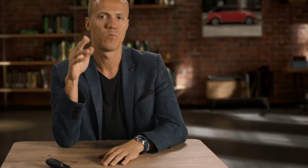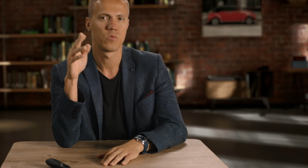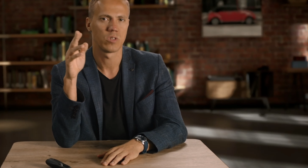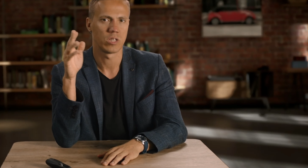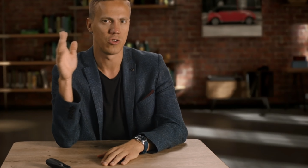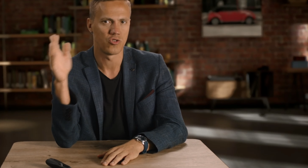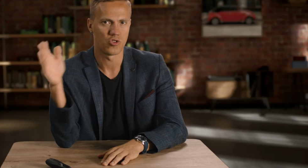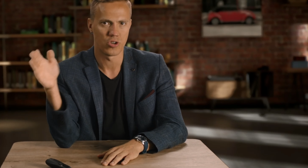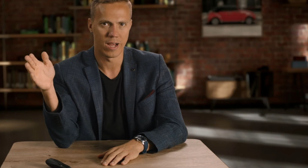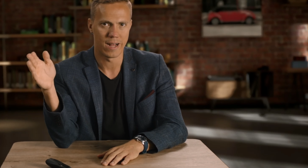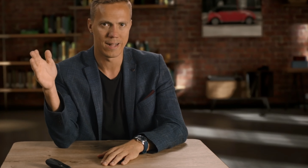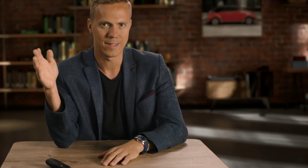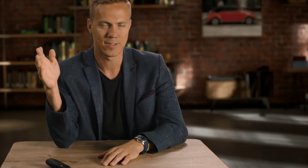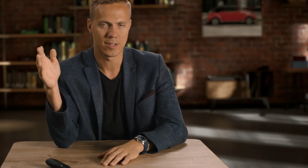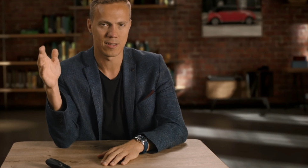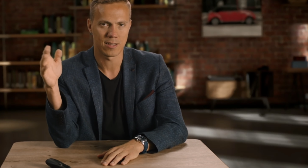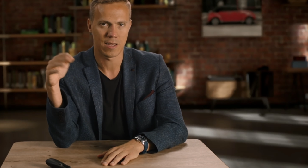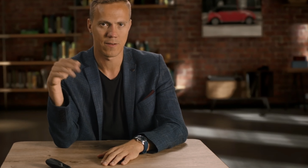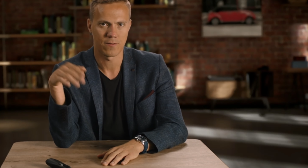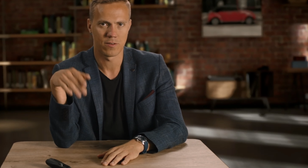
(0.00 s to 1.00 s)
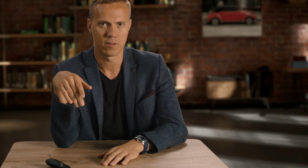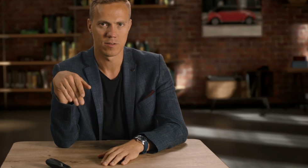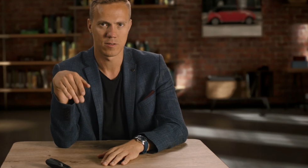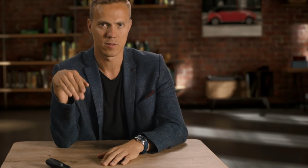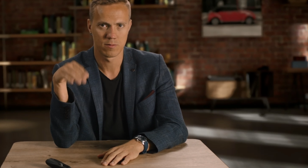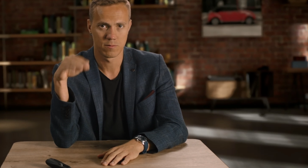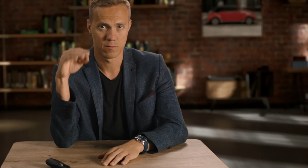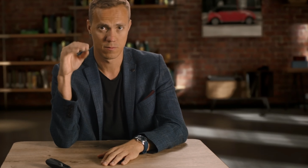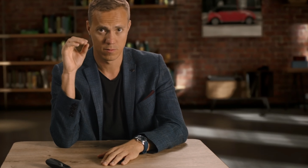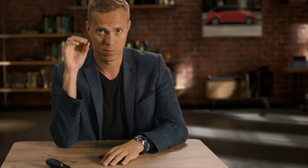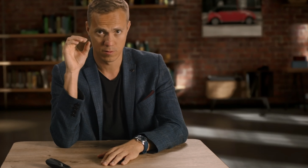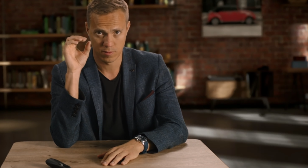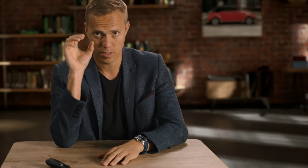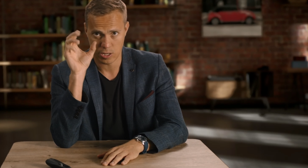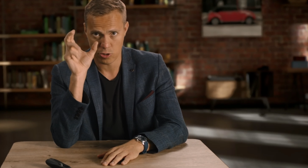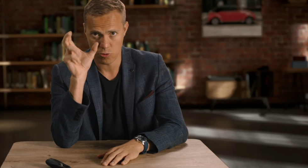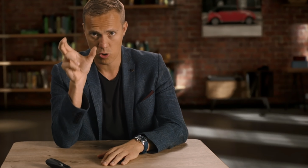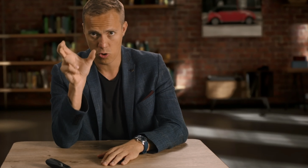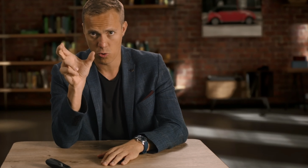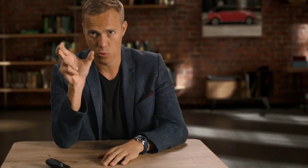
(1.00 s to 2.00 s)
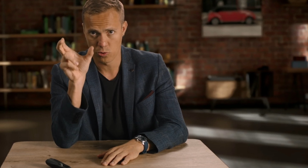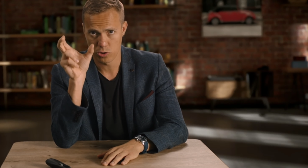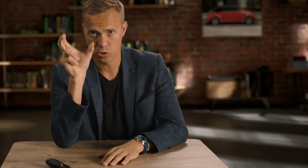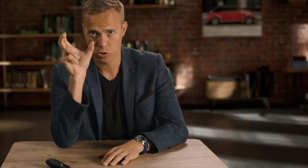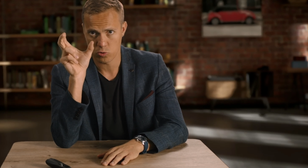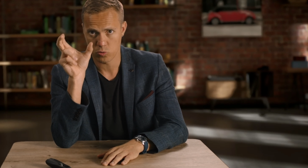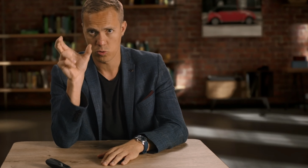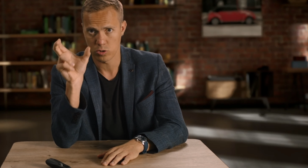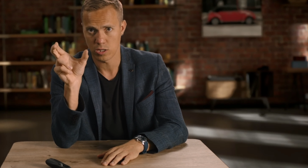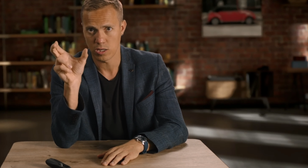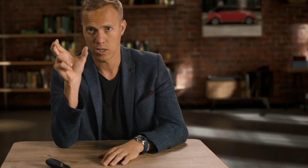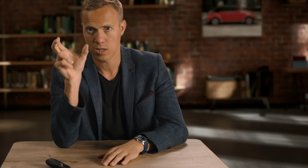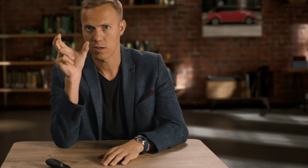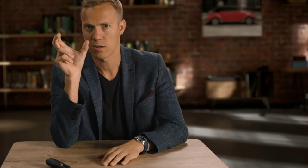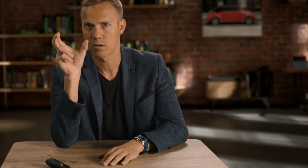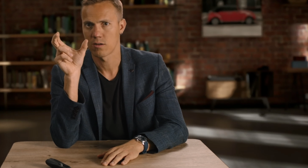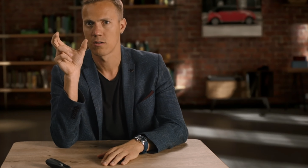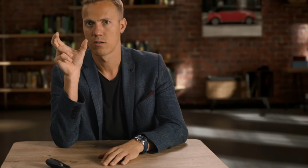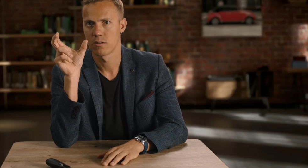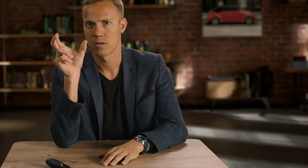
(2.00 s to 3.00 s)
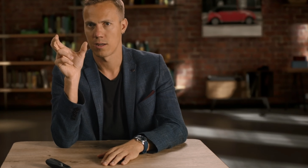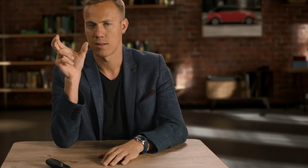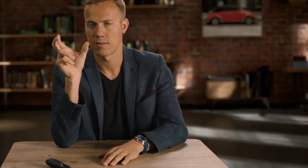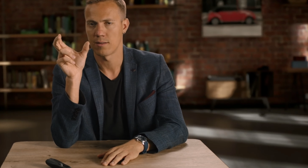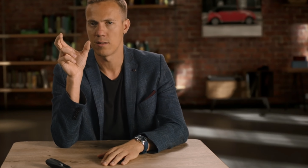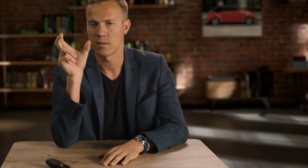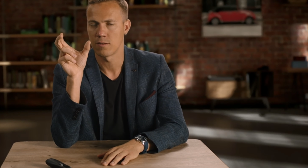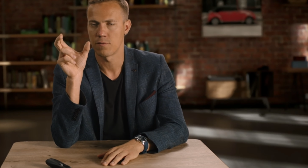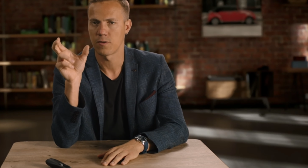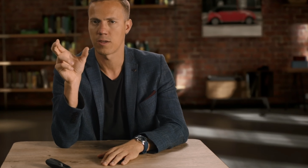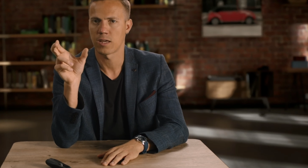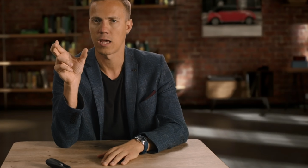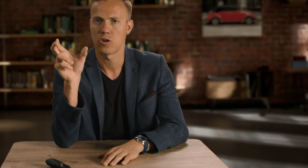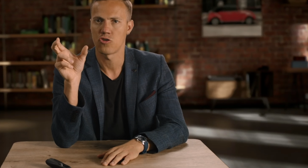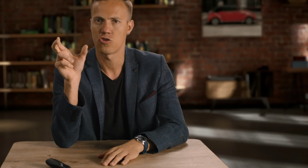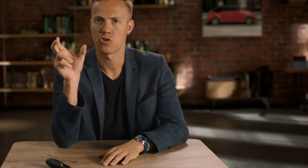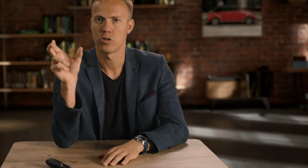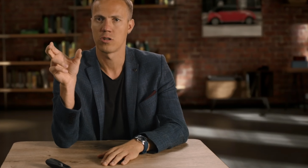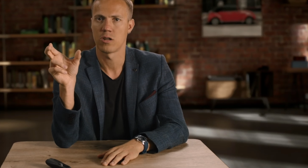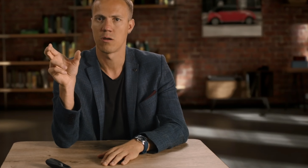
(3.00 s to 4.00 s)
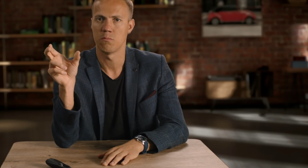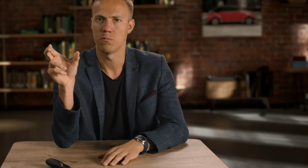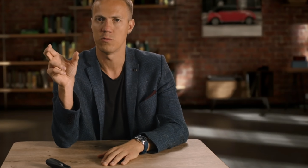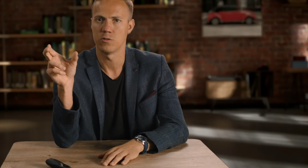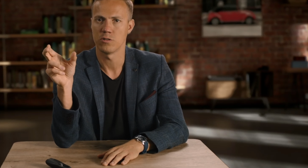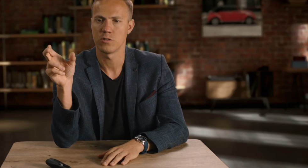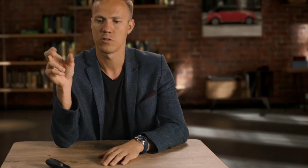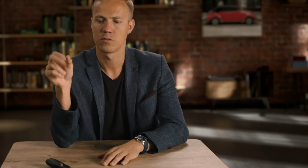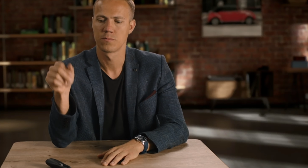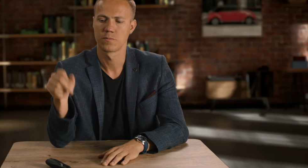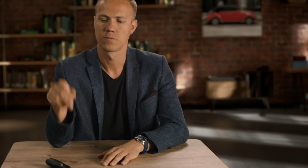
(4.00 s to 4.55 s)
each ad set have their own unique identification numbers.